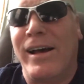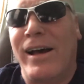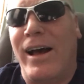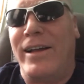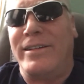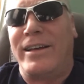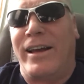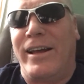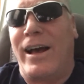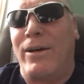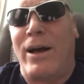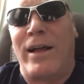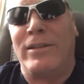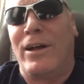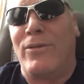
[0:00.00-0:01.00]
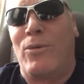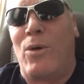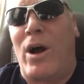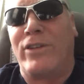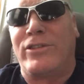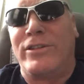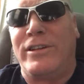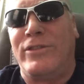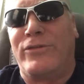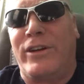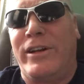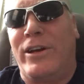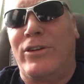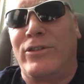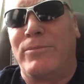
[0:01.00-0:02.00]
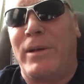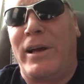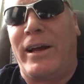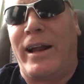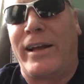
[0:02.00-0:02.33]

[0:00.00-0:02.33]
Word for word: I tell you, I, I love watching these videos, man.